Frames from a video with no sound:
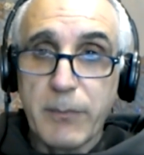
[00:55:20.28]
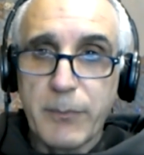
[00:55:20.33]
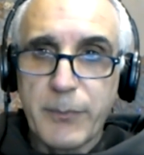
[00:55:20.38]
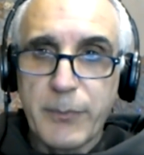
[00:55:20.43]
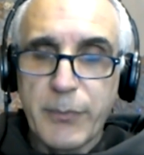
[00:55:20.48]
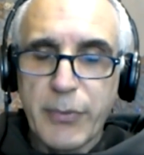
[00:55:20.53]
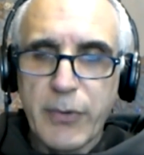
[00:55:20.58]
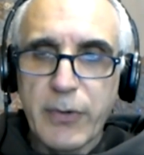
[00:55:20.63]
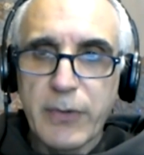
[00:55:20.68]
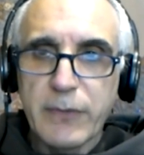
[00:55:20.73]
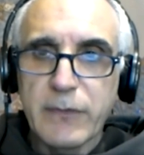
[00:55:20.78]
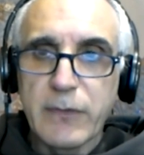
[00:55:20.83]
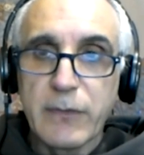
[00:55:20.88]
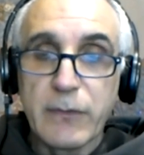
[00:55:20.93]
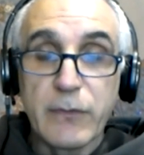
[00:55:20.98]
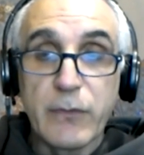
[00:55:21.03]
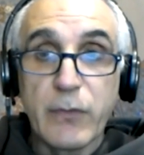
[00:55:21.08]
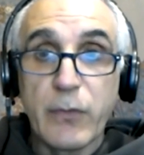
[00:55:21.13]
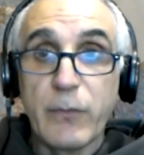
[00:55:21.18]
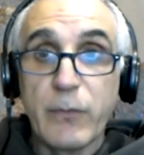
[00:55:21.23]

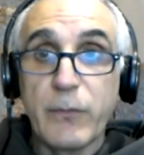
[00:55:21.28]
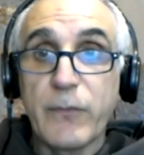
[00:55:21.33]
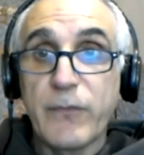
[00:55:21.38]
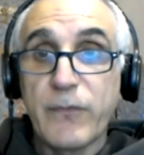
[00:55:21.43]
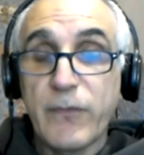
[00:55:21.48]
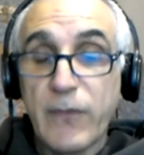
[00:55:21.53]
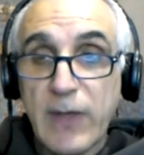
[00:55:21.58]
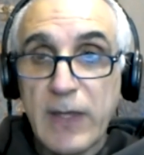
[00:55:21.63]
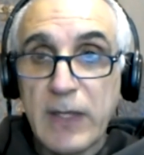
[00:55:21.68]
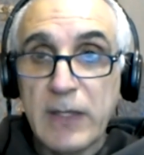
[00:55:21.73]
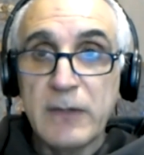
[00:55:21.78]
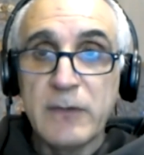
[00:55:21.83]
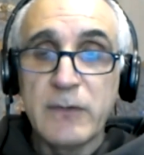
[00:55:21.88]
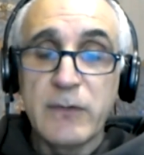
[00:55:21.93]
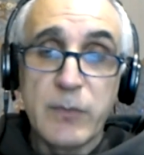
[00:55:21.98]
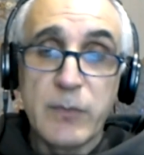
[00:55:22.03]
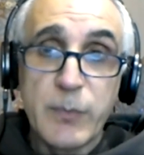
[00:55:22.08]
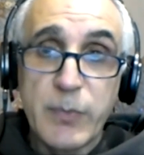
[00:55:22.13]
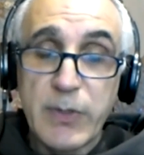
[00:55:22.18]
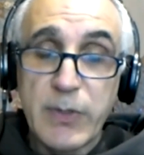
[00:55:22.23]
persons who feign
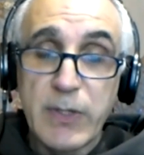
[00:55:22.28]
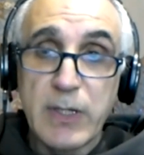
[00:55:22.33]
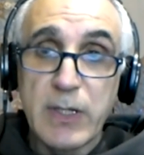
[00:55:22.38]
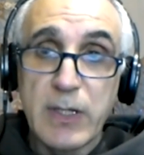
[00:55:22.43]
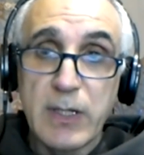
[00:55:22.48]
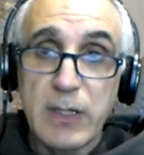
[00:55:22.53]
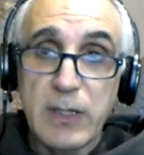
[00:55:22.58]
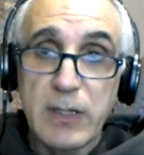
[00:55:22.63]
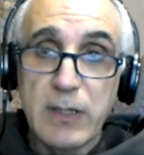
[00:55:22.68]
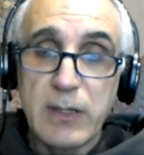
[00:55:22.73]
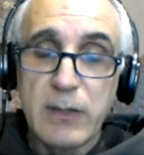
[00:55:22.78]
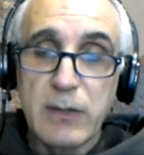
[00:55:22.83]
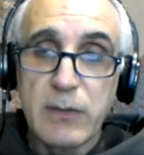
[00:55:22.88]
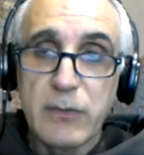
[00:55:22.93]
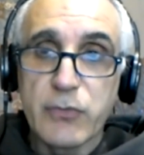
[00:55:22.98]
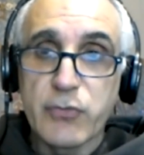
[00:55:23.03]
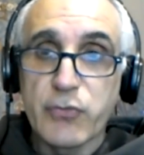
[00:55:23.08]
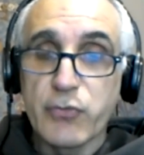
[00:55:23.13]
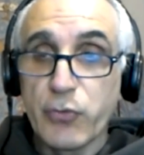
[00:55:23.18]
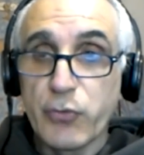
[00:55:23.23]
to be
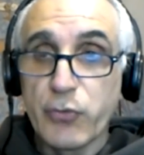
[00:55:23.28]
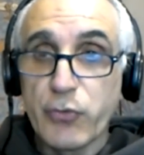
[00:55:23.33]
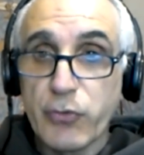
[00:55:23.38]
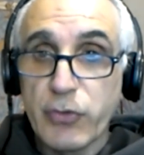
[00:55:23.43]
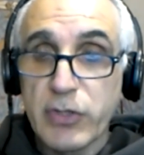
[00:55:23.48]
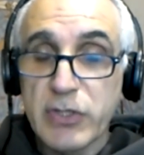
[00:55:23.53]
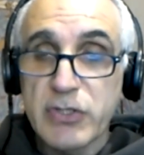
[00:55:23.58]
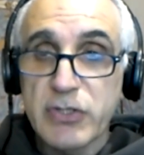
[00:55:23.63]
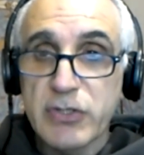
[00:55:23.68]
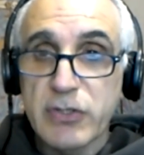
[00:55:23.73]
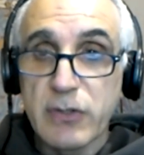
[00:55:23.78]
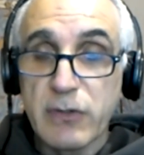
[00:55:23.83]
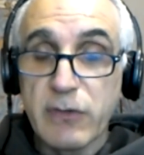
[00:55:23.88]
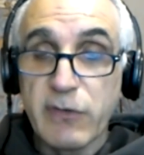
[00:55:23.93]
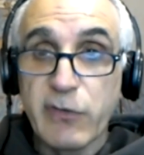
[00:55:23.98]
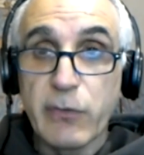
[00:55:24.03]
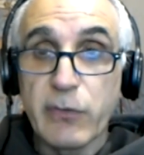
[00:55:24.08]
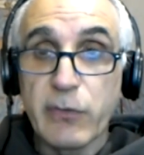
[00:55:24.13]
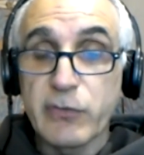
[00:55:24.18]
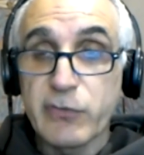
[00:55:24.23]
true
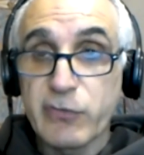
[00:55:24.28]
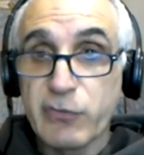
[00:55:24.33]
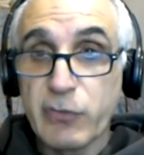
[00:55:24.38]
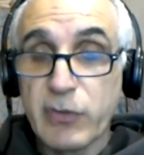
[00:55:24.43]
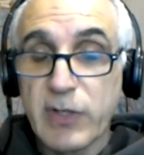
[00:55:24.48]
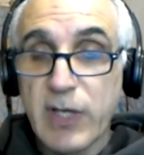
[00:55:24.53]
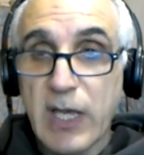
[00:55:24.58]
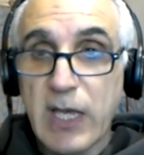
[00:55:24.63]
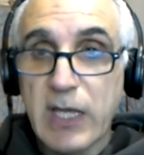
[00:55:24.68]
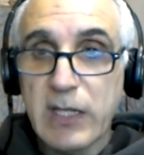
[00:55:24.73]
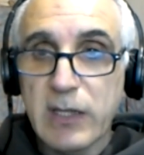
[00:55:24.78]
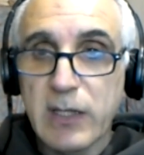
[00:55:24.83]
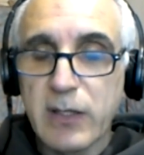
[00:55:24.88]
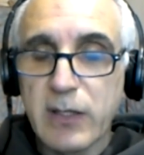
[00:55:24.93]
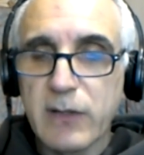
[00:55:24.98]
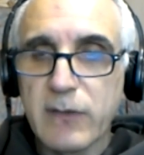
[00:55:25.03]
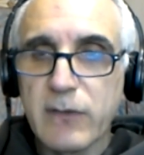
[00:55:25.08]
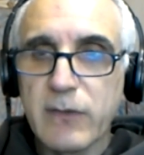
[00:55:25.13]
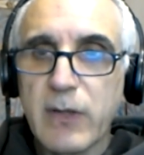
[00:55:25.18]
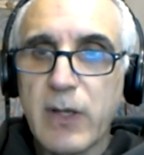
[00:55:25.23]
Christians or true
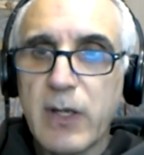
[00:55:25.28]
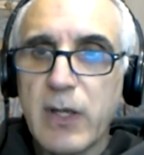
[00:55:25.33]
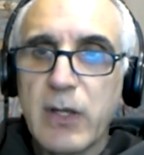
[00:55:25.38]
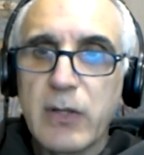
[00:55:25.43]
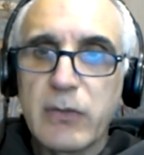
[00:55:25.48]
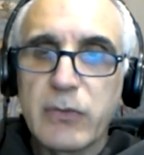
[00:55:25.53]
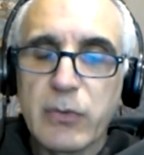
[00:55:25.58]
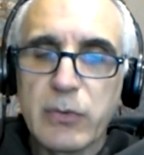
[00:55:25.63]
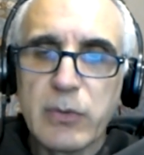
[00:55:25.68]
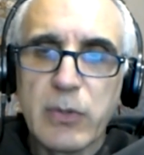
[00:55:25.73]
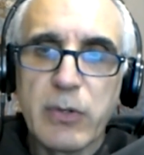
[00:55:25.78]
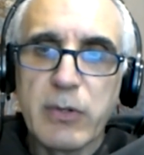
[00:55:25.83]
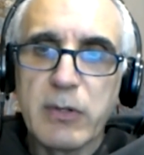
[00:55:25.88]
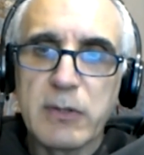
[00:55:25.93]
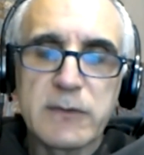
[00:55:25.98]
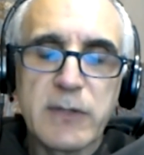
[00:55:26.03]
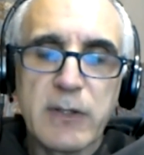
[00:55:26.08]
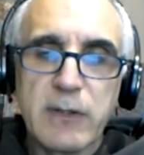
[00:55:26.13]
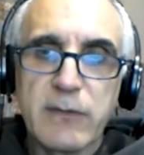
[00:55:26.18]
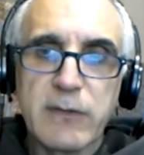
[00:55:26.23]
Catholics, their
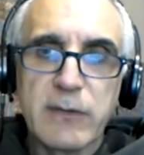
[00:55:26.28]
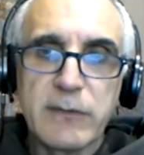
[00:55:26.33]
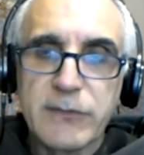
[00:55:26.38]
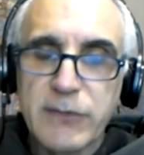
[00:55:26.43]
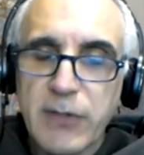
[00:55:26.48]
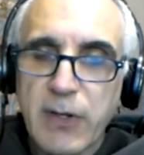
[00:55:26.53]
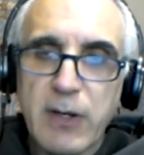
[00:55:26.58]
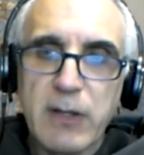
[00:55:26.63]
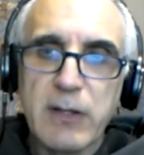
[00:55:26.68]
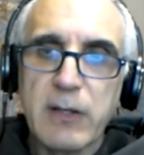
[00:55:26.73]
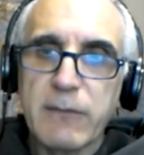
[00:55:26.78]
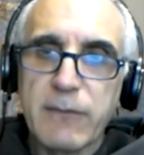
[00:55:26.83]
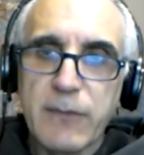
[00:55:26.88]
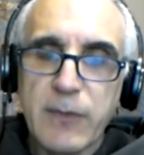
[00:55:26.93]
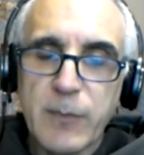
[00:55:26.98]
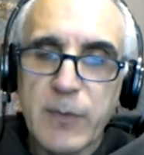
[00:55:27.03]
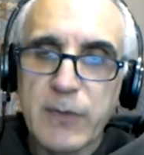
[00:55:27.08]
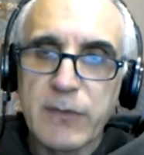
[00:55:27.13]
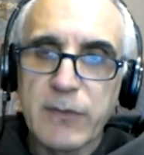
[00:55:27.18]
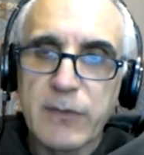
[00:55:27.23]
loyalty is entirely for the
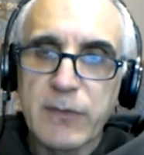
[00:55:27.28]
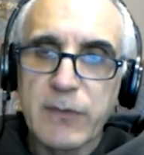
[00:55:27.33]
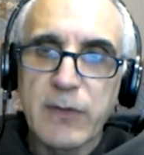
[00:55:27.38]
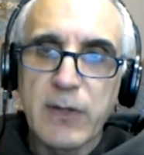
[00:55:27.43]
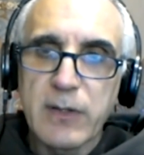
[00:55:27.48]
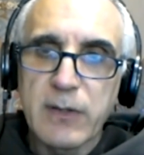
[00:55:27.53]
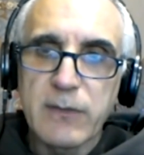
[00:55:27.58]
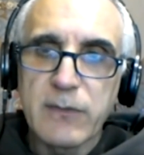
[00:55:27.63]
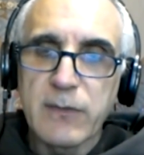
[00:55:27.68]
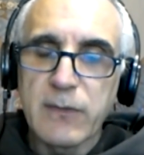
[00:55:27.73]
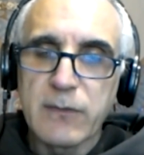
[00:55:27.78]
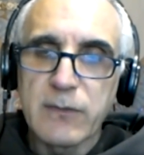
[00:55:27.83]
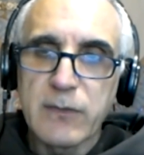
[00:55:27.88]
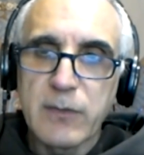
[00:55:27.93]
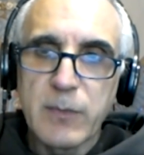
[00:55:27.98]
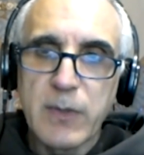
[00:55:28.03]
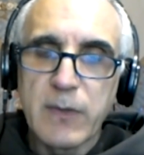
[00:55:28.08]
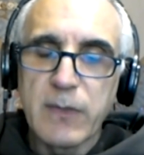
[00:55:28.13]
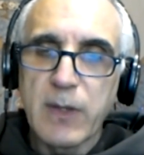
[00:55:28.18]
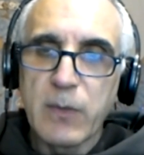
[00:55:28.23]
Masonic
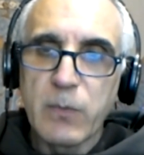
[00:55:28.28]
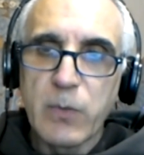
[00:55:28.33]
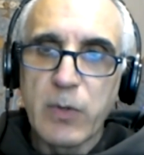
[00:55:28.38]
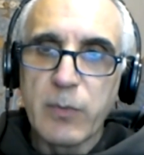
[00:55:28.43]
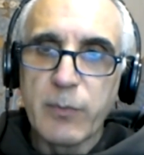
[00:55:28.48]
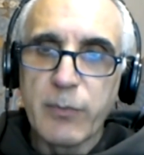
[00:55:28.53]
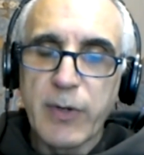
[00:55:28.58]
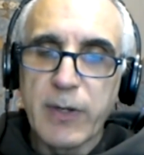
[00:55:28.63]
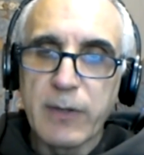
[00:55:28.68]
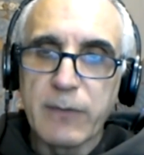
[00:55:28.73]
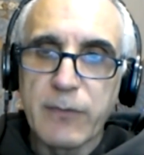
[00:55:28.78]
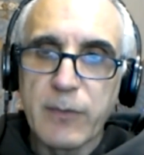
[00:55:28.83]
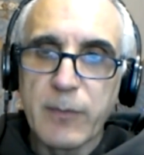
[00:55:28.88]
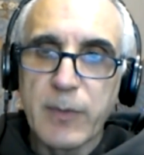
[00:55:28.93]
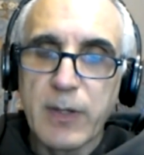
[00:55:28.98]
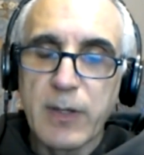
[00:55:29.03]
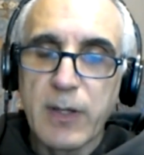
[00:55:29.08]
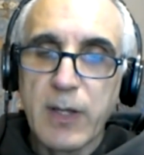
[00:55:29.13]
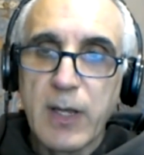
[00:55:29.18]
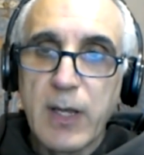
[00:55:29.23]
system and they won't break from it.